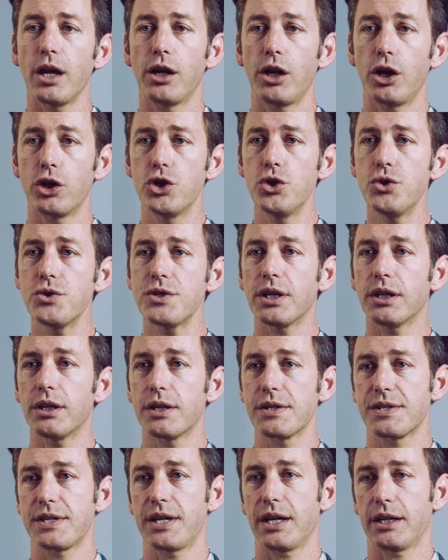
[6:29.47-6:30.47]
Now using
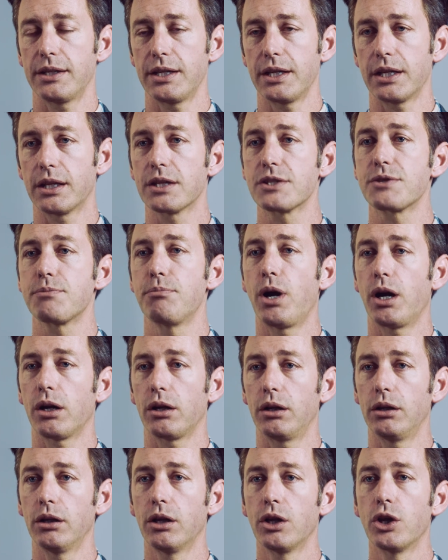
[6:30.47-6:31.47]
this technique, this
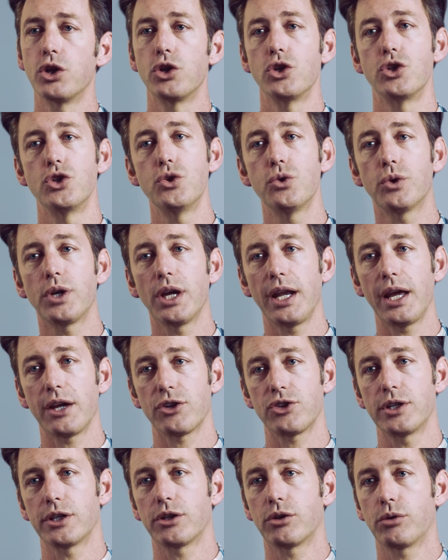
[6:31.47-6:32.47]
model, you can
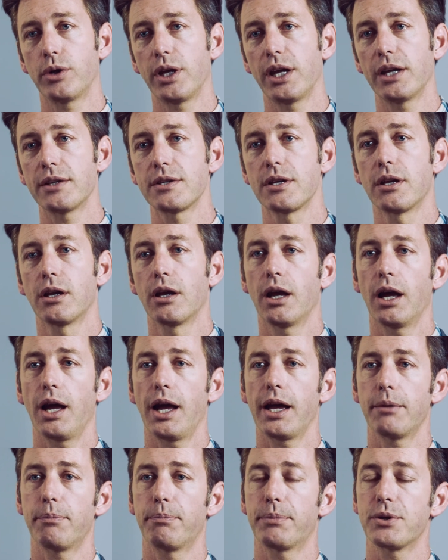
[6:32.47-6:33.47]
actually create
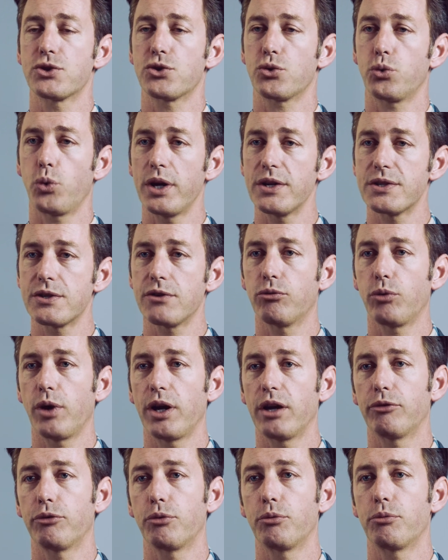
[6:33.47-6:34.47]
a persuasive
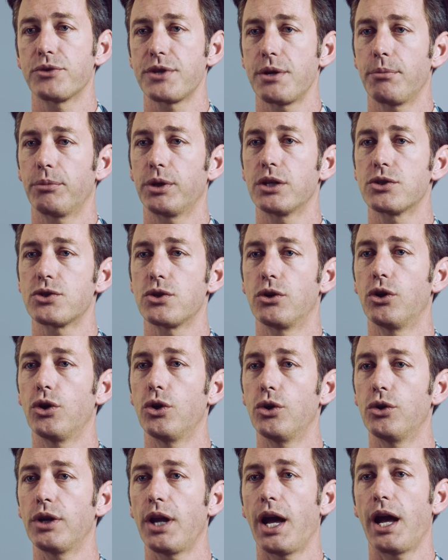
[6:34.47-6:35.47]
way for somebody to
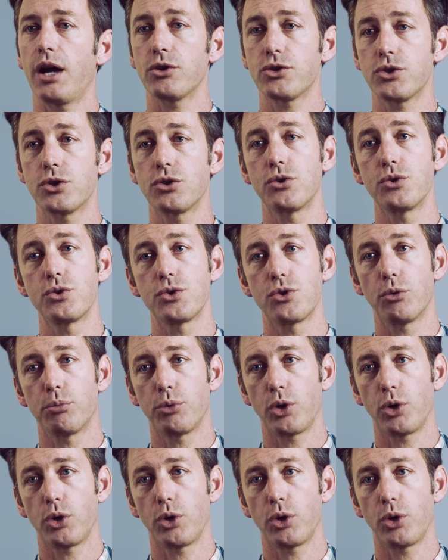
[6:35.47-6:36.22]
learn how to use your